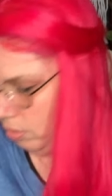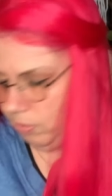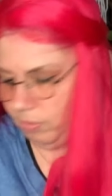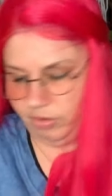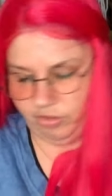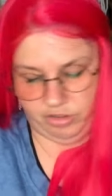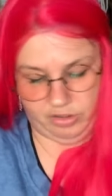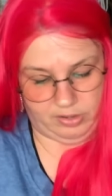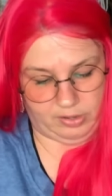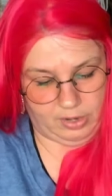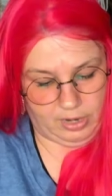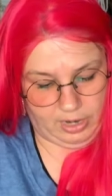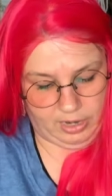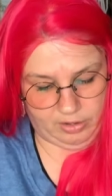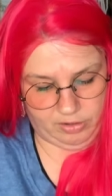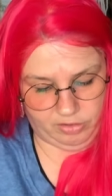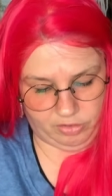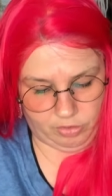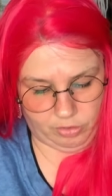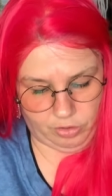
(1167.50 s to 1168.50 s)
Which is
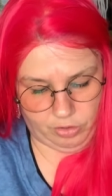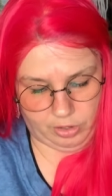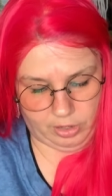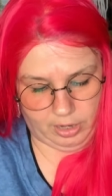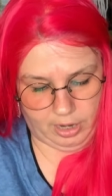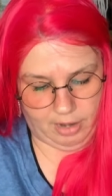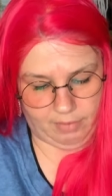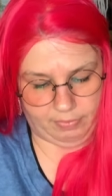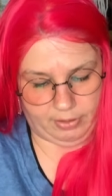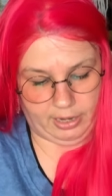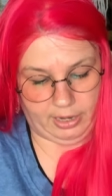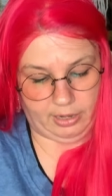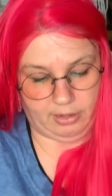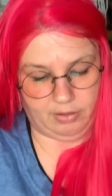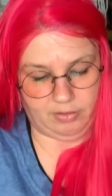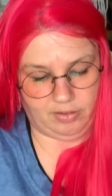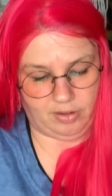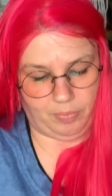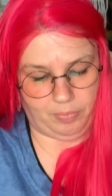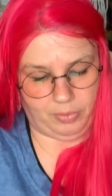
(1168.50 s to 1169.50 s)
nice, so you can have,
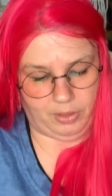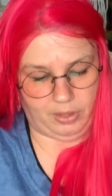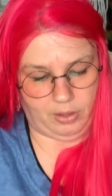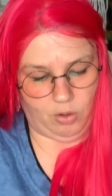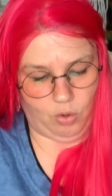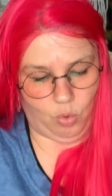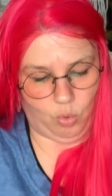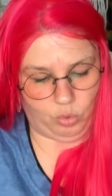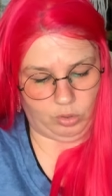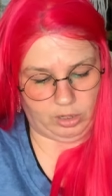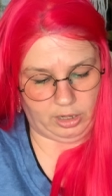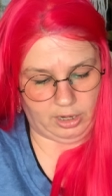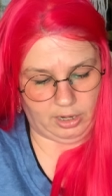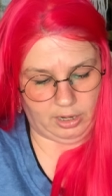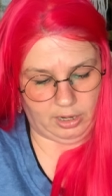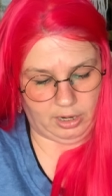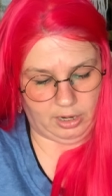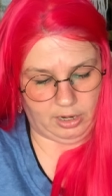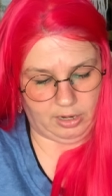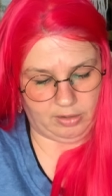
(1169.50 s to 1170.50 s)
like, something holding
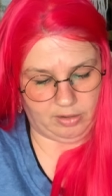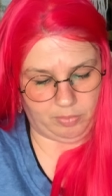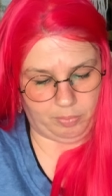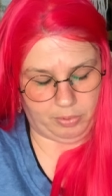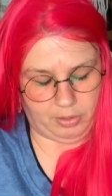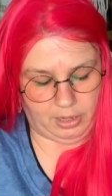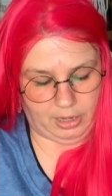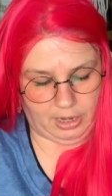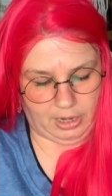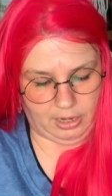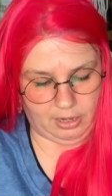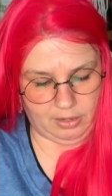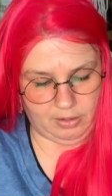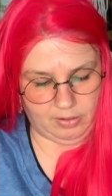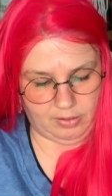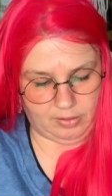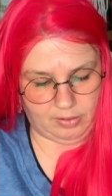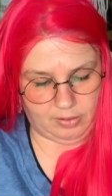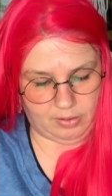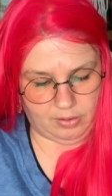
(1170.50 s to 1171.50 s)
it in its
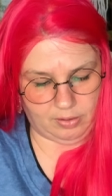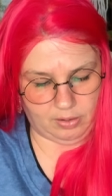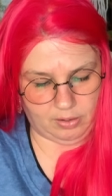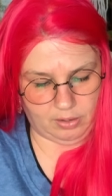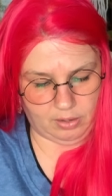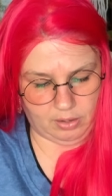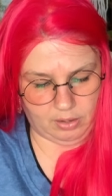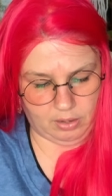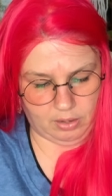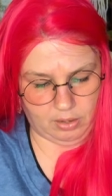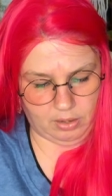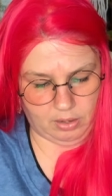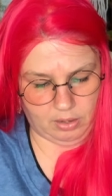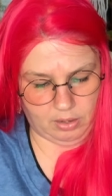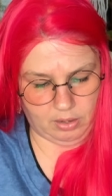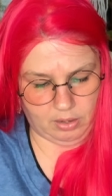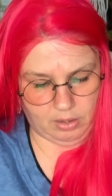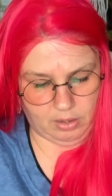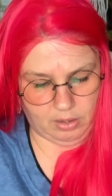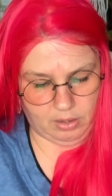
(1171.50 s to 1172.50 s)
place.
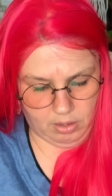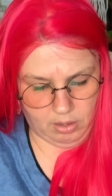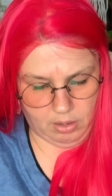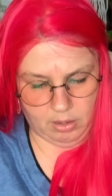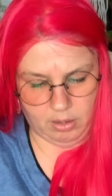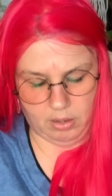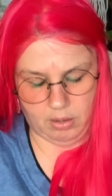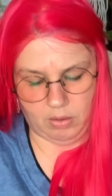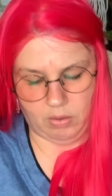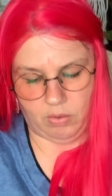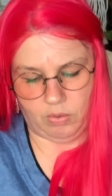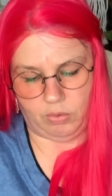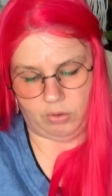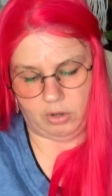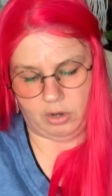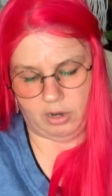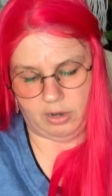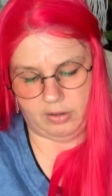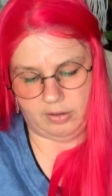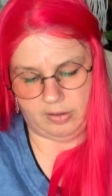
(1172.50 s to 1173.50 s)
Hold
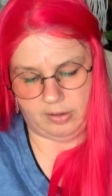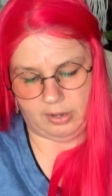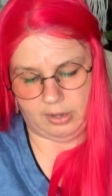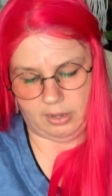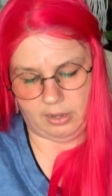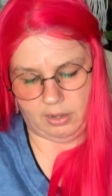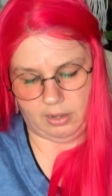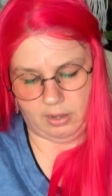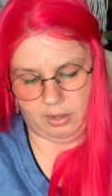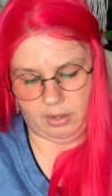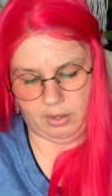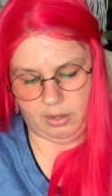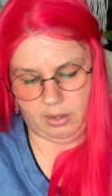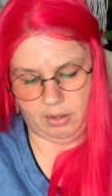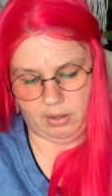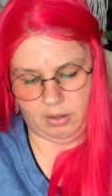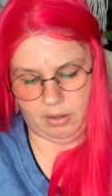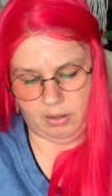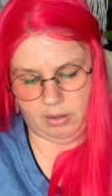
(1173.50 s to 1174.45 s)
on a second.